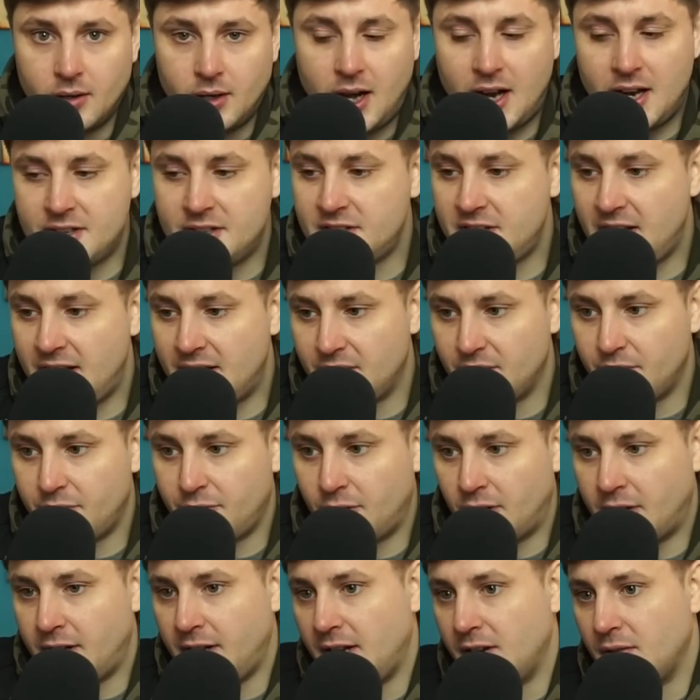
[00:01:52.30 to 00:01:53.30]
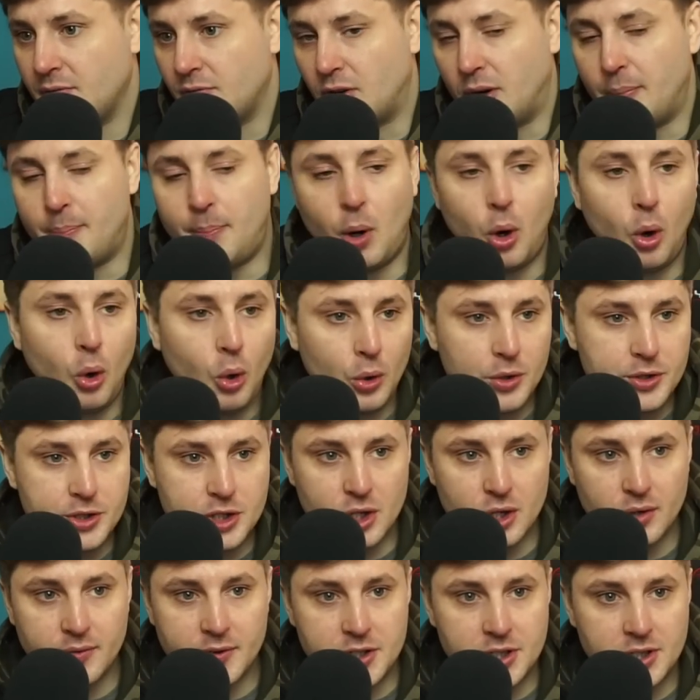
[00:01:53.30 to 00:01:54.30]
I sent freaking
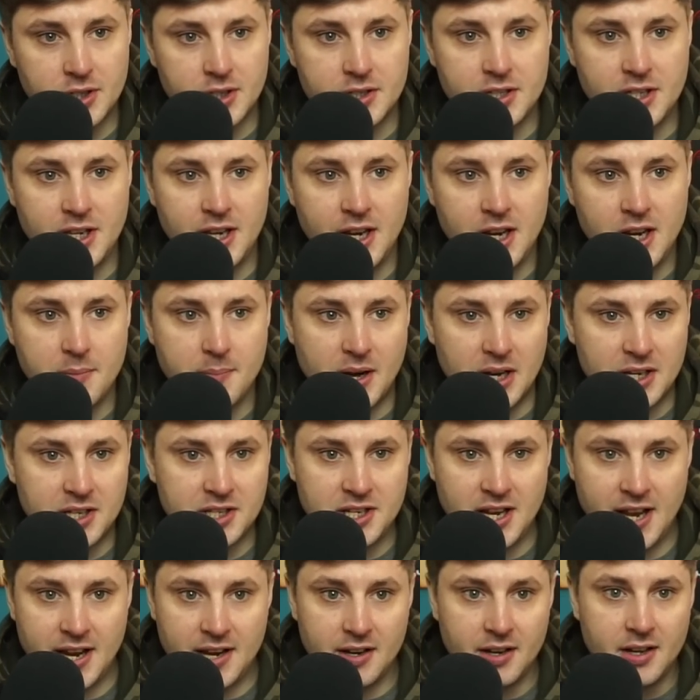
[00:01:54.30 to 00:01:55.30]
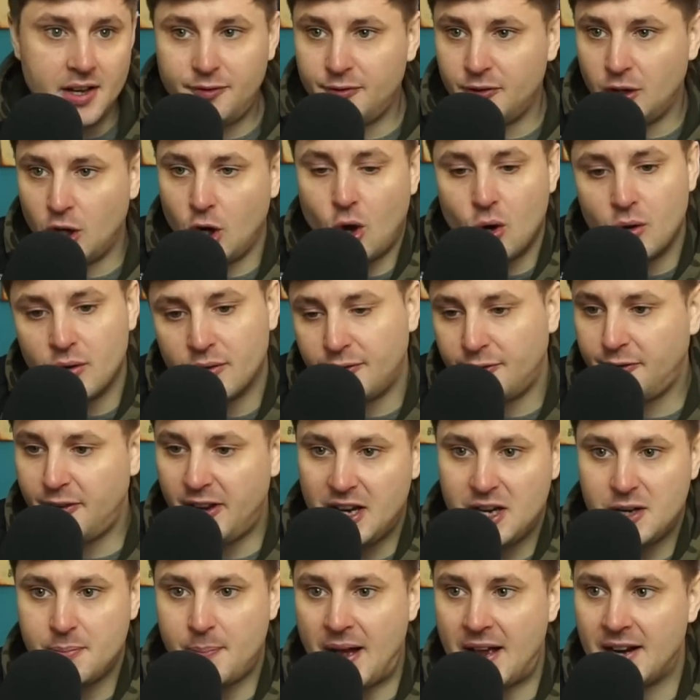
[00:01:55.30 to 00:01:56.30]
reports over to the team. I sent long
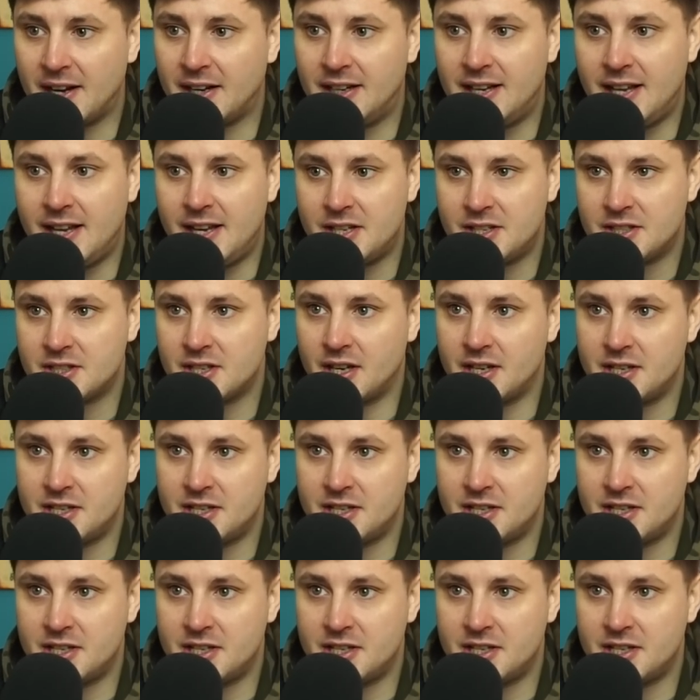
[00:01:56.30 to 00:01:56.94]
feedback lists.